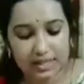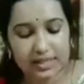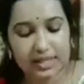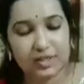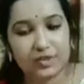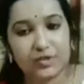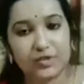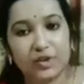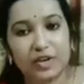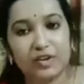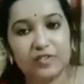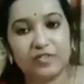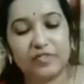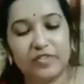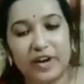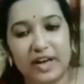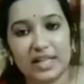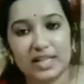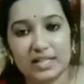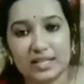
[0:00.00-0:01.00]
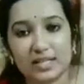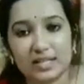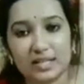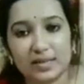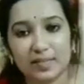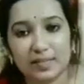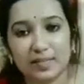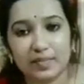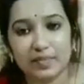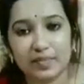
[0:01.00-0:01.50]
The three
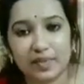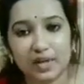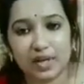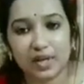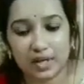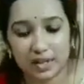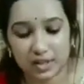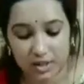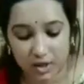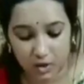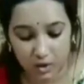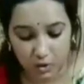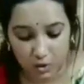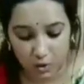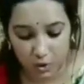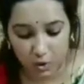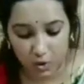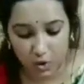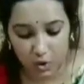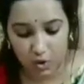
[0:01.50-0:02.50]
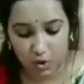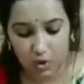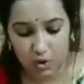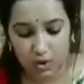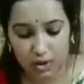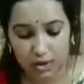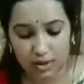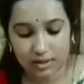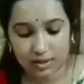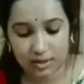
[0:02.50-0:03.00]
friends, the crow,
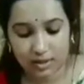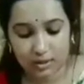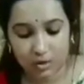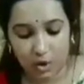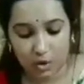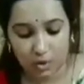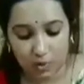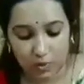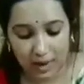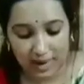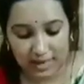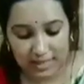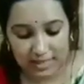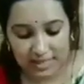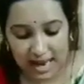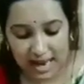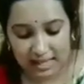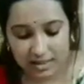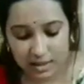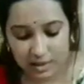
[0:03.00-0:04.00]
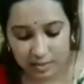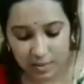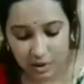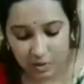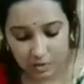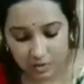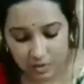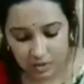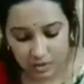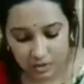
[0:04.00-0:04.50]
the tortoise, and the
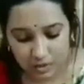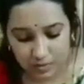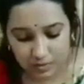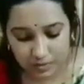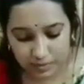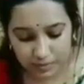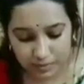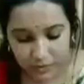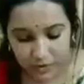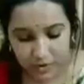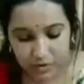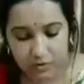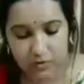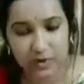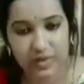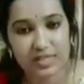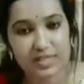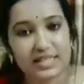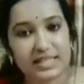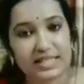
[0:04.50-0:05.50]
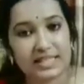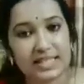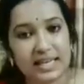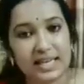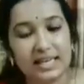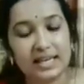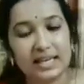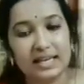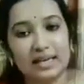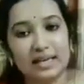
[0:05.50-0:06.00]
mouse, were
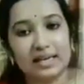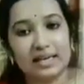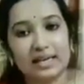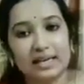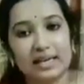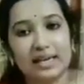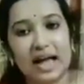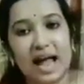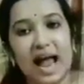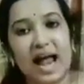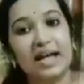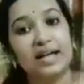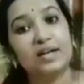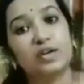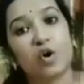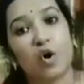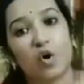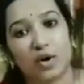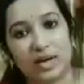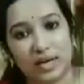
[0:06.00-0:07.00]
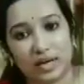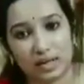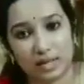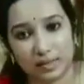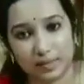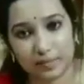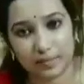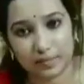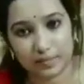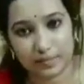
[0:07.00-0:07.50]
sitting and talking,
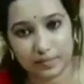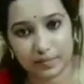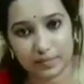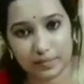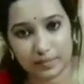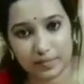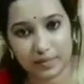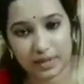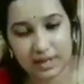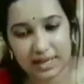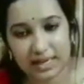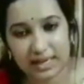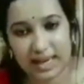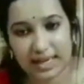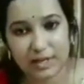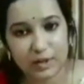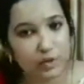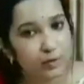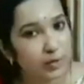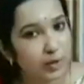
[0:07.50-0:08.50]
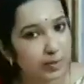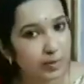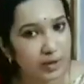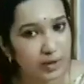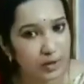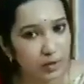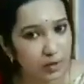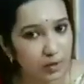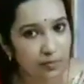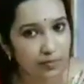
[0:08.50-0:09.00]
like you
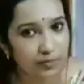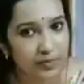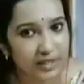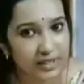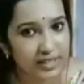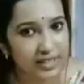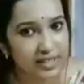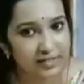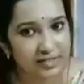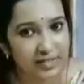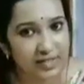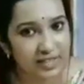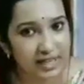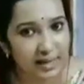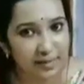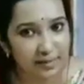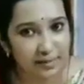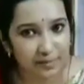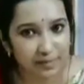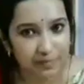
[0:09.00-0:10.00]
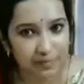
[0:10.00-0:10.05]
people do in the different time.